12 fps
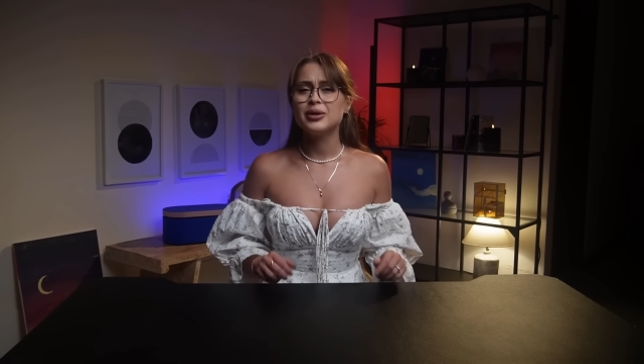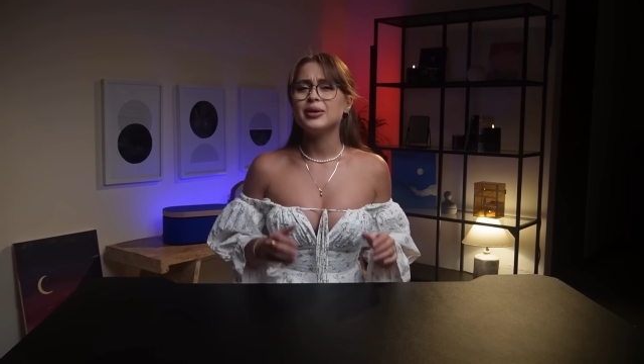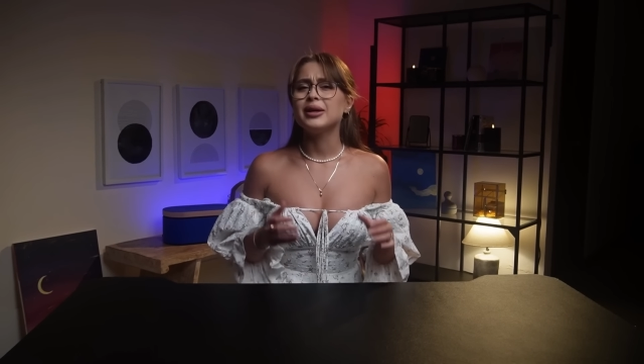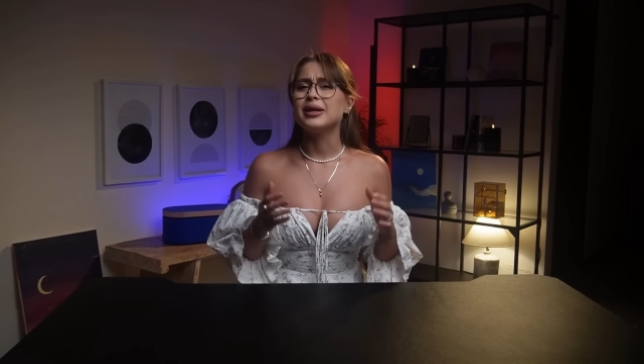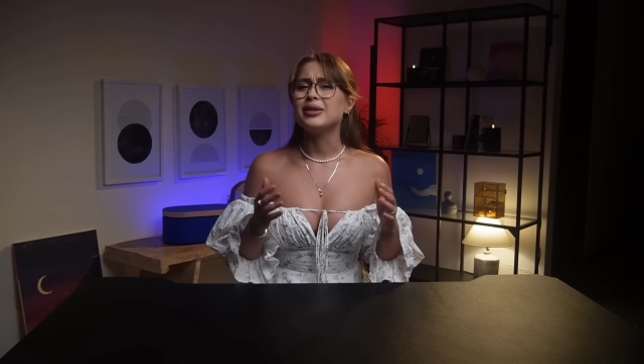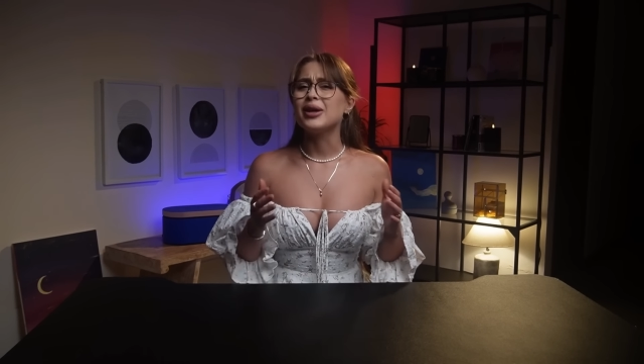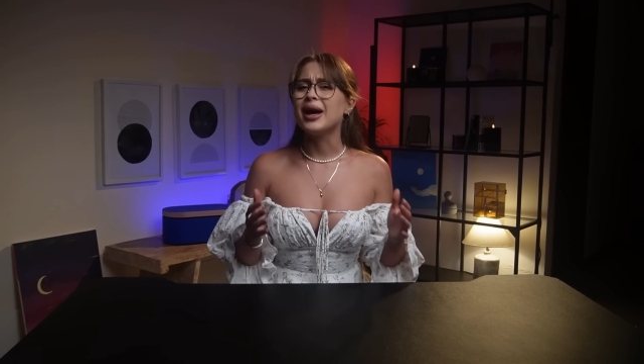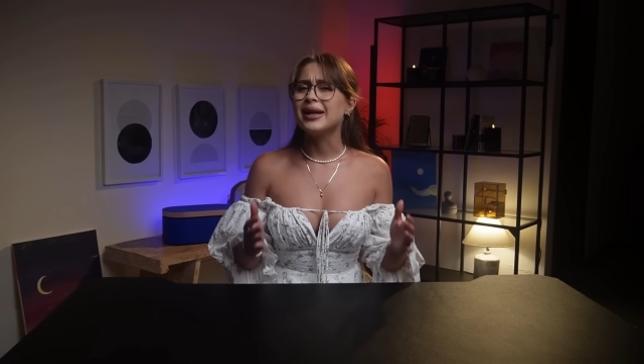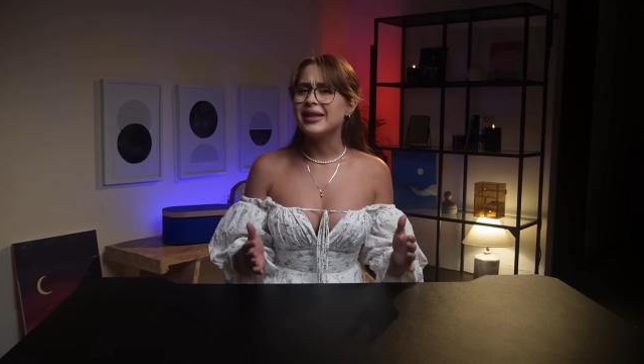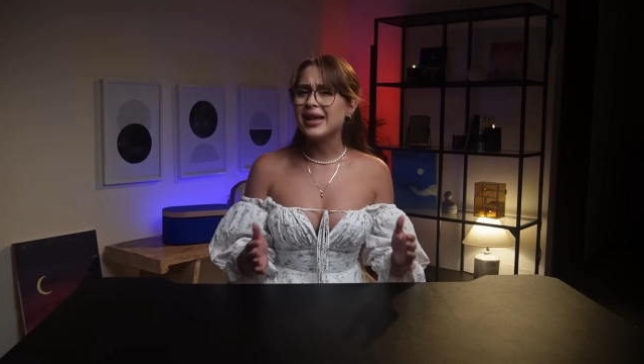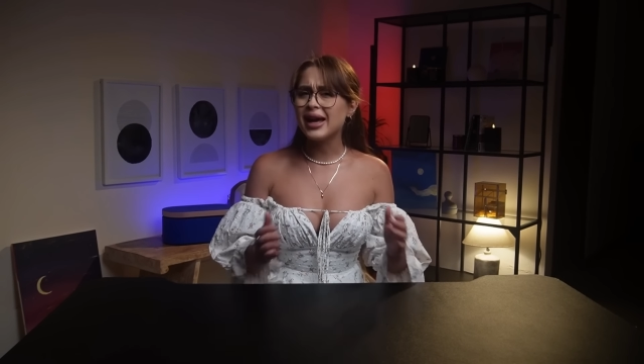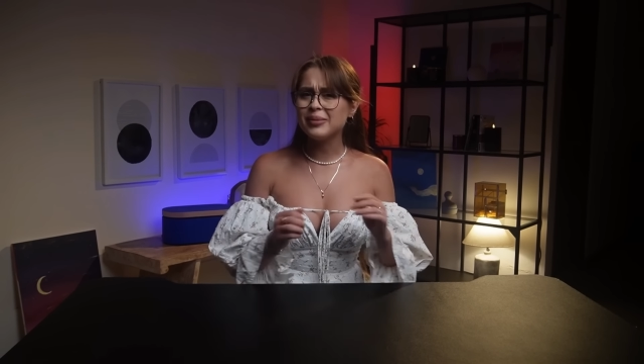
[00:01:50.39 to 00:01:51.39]
could
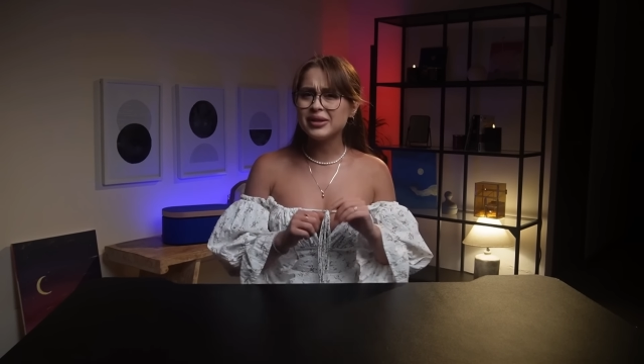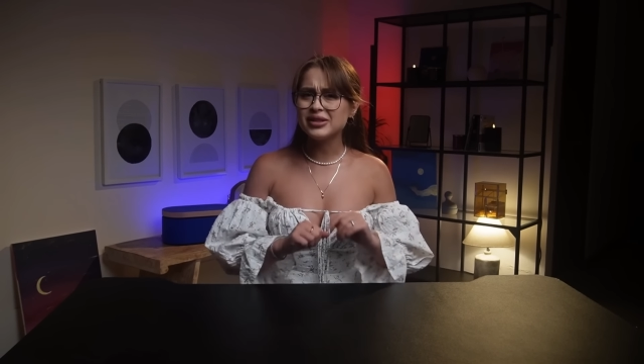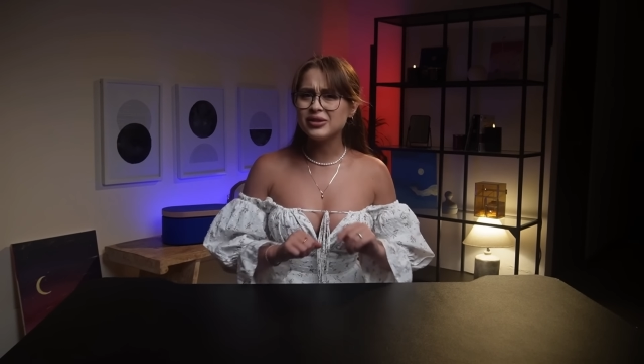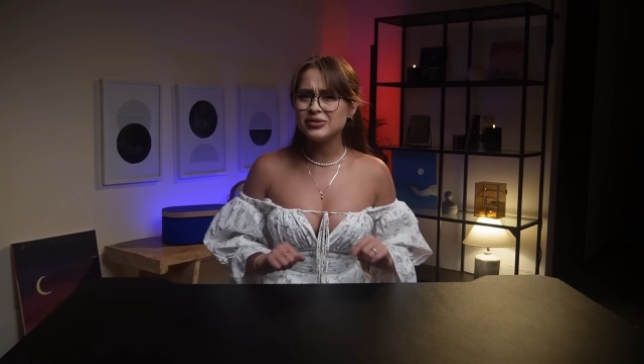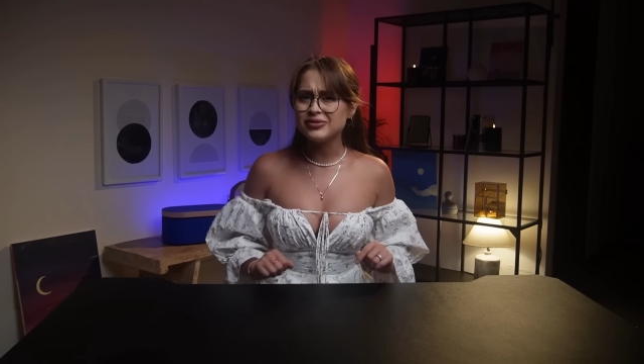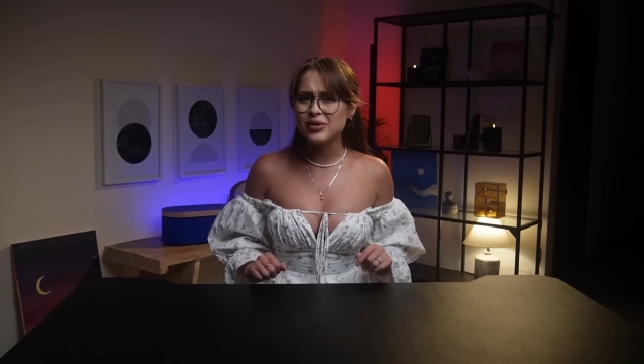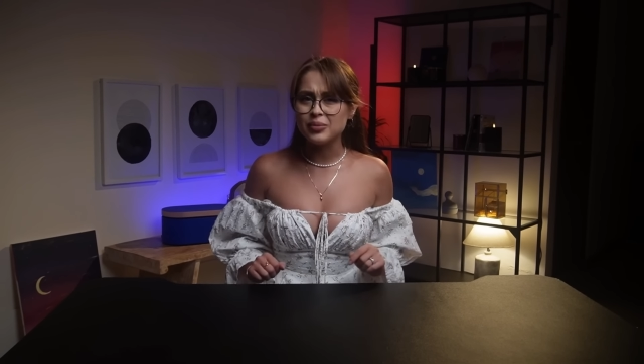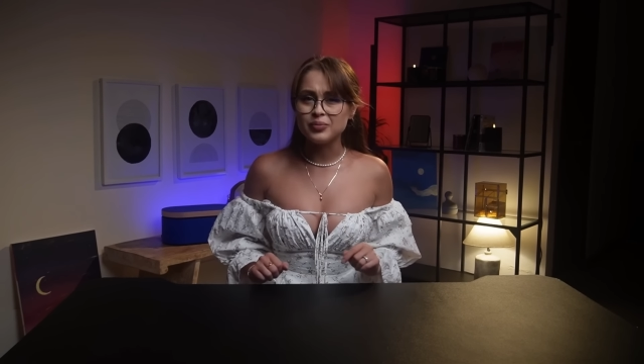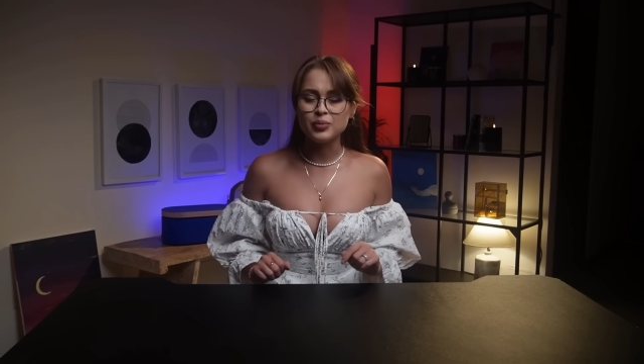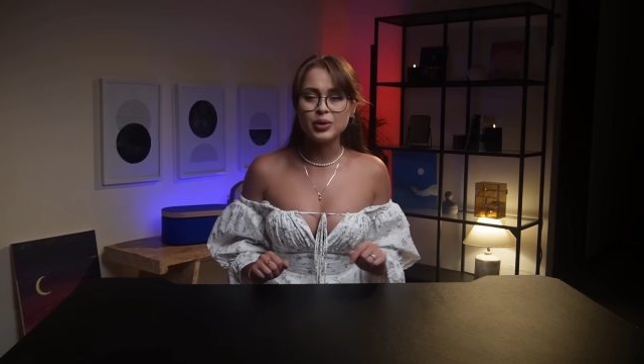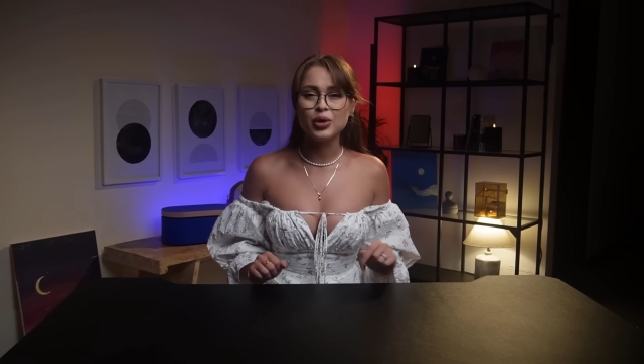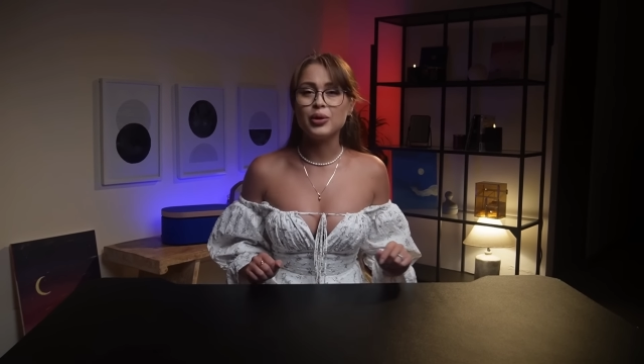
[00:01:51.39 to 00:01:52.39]
attract capital
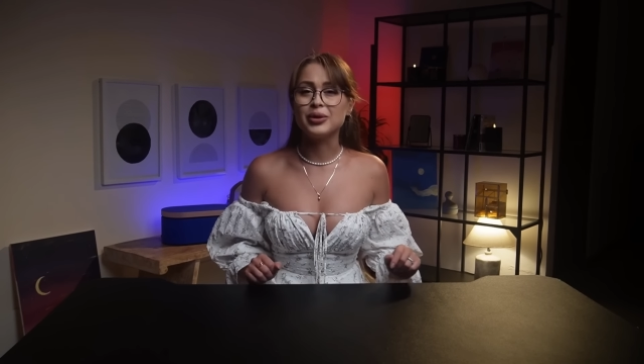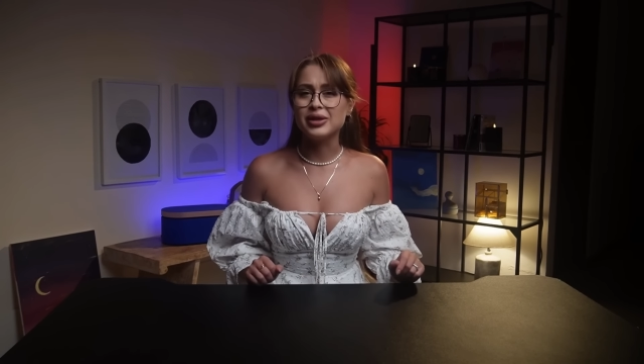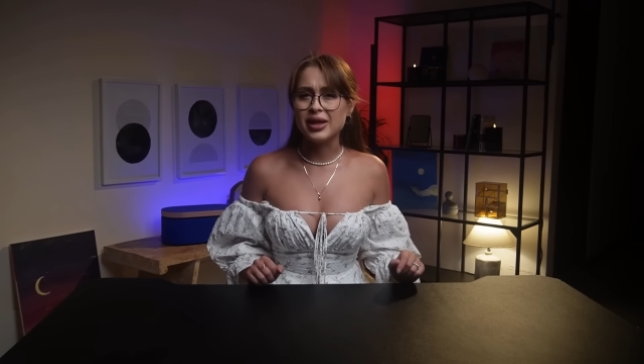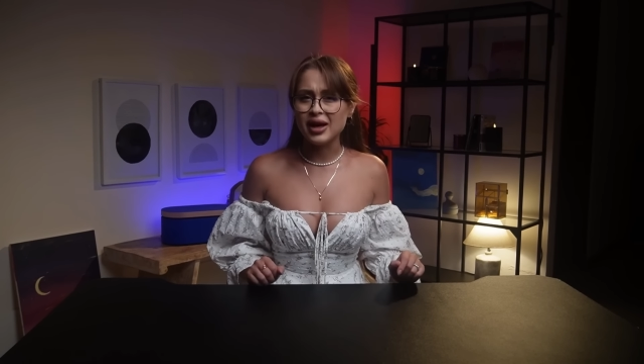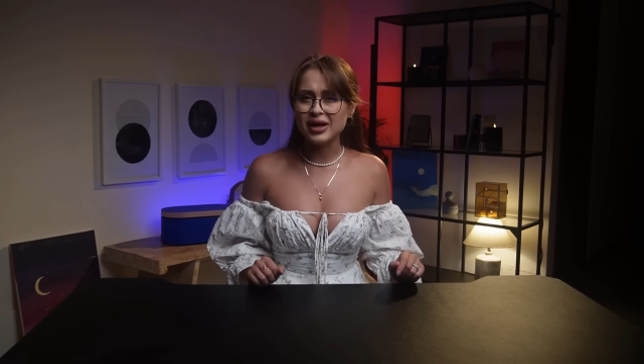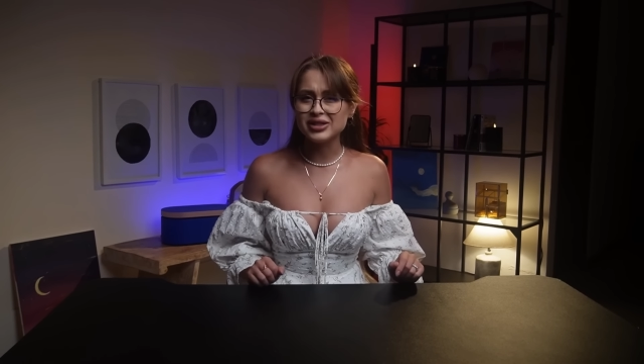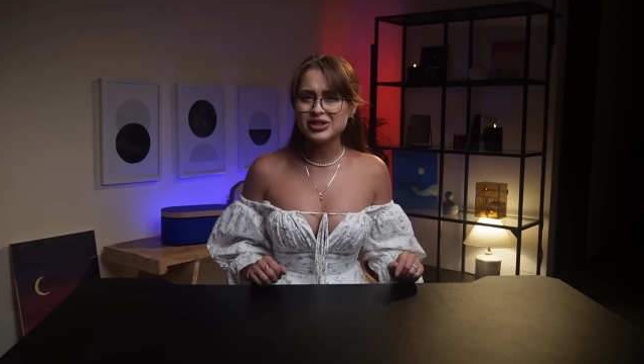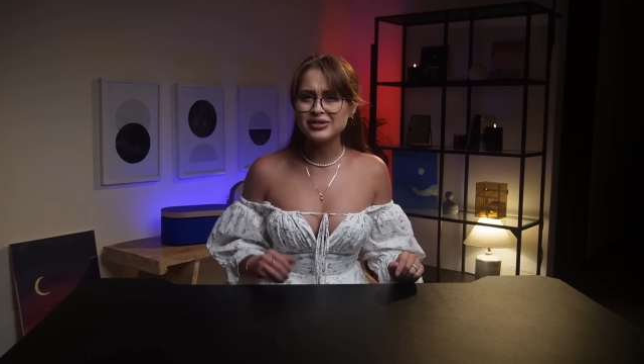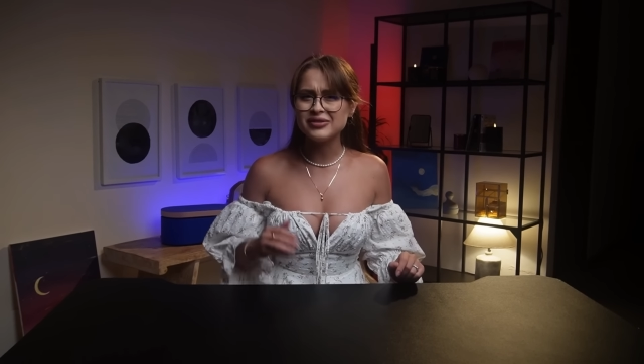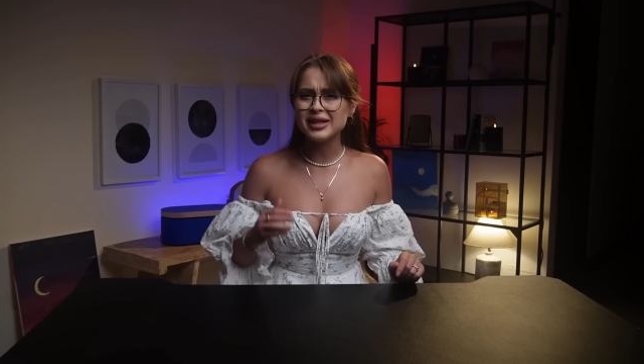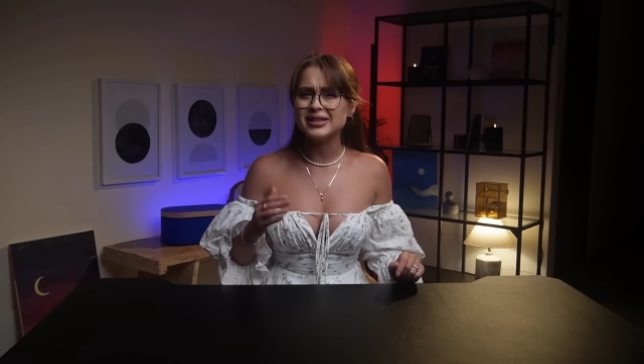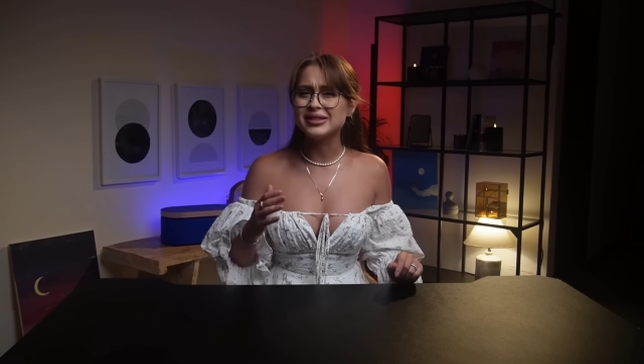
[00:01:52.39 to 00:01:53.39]
from both large
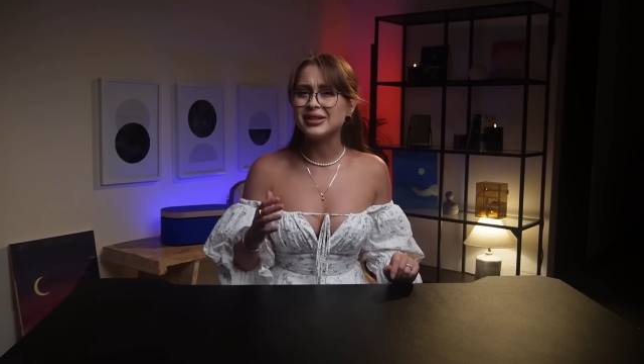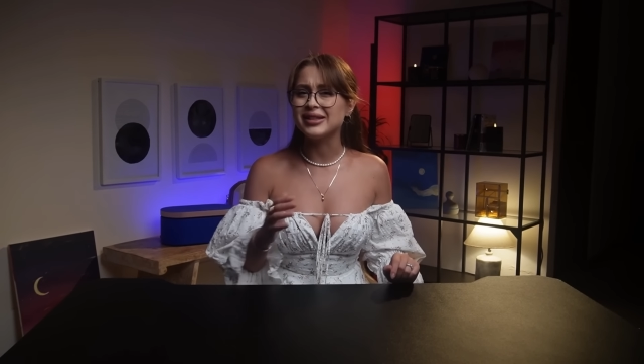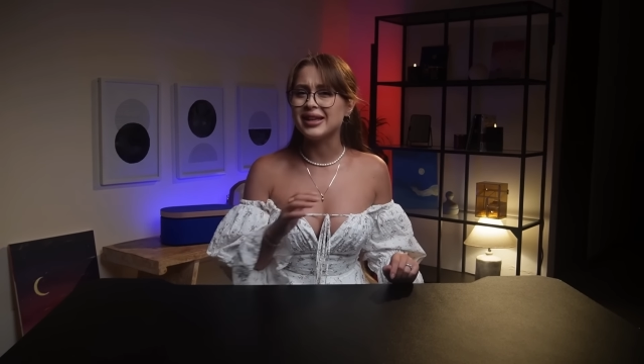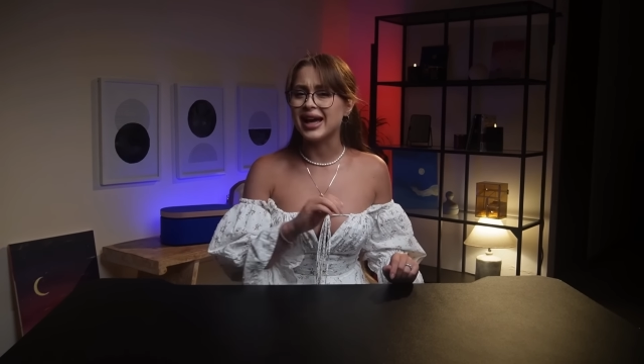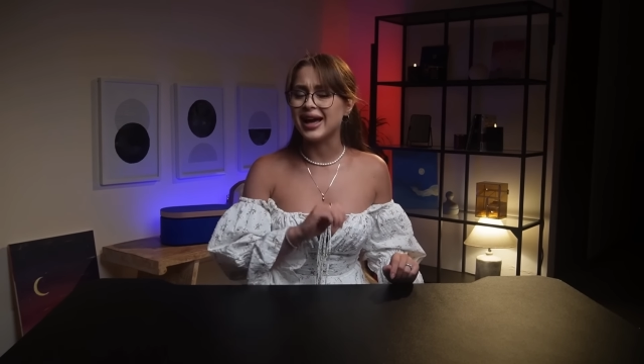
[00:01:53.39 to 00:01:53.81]
investors